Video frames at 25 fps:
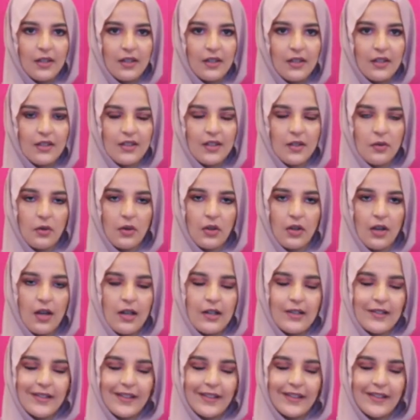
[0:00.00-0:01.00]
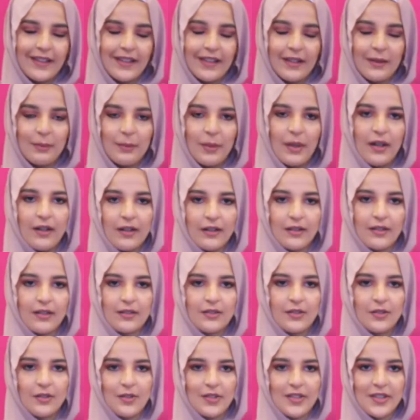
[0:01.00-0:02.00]
because they were constantly compared
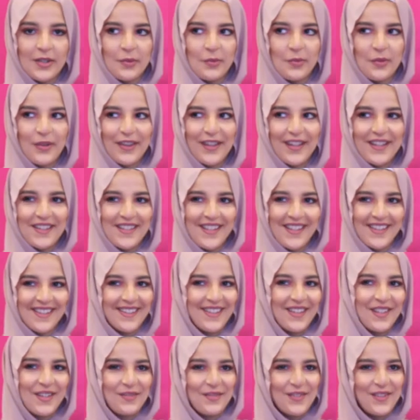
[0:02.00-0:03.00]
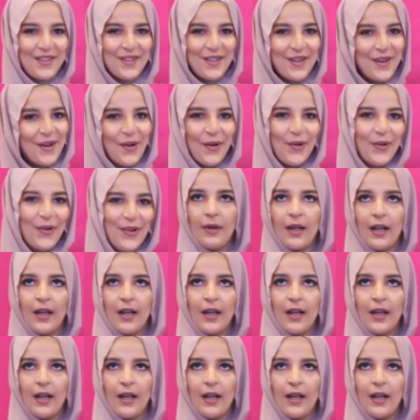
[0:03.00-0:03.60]
to someone they didn't even know.